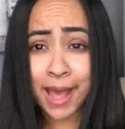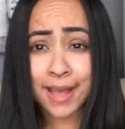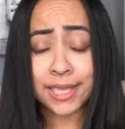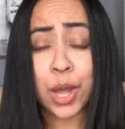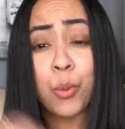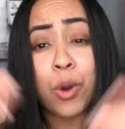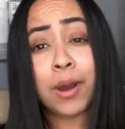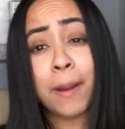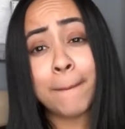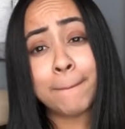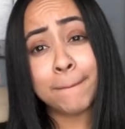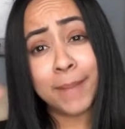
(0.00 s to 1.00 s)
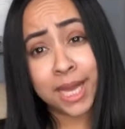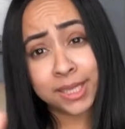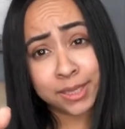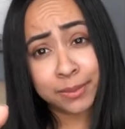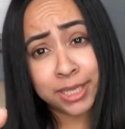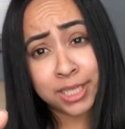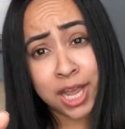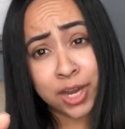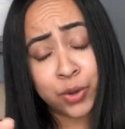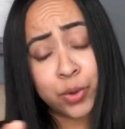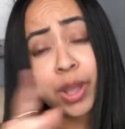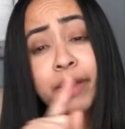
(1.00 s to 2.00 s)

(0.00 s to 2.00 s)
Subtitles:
guys, and welcome back to my channel.